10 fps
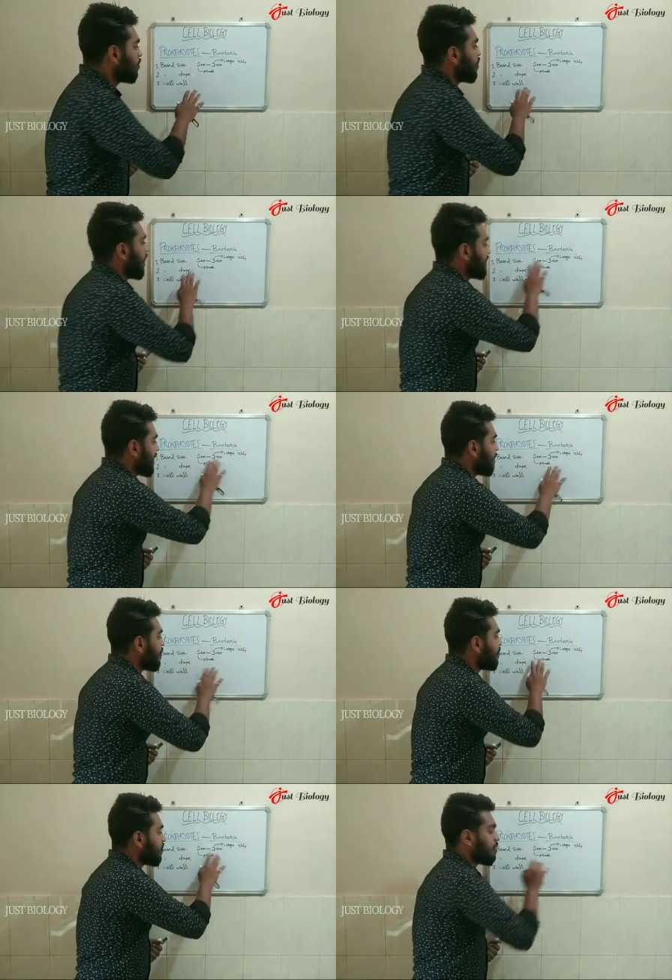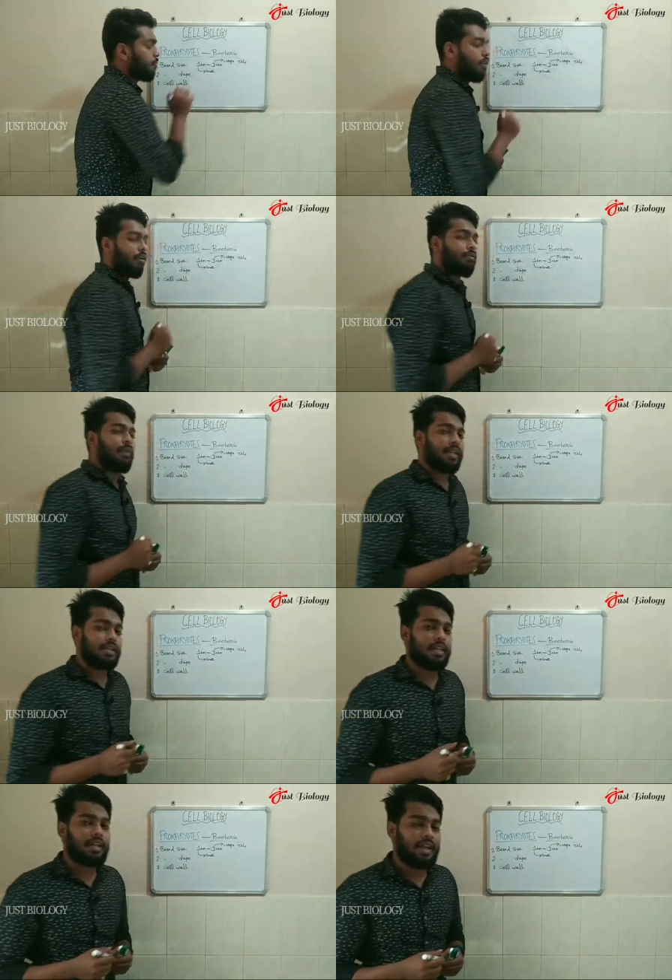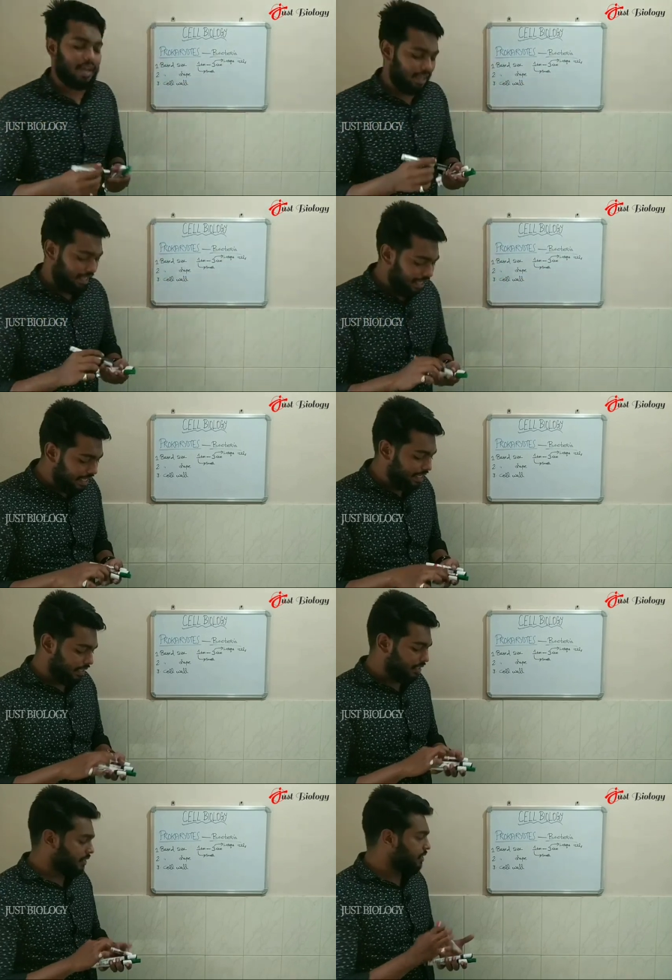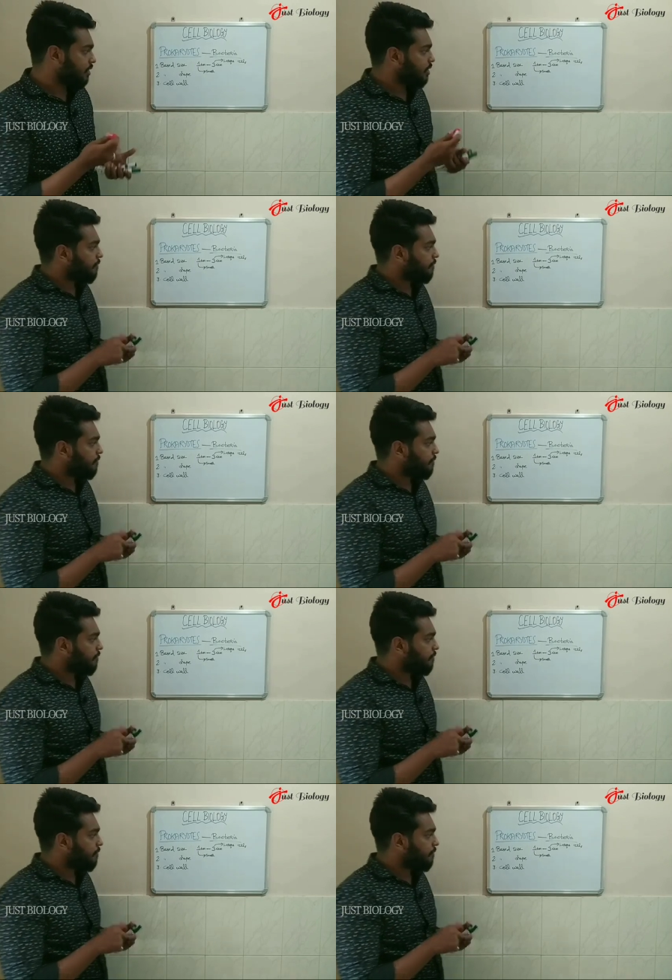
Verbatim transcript: Example for small bacteria is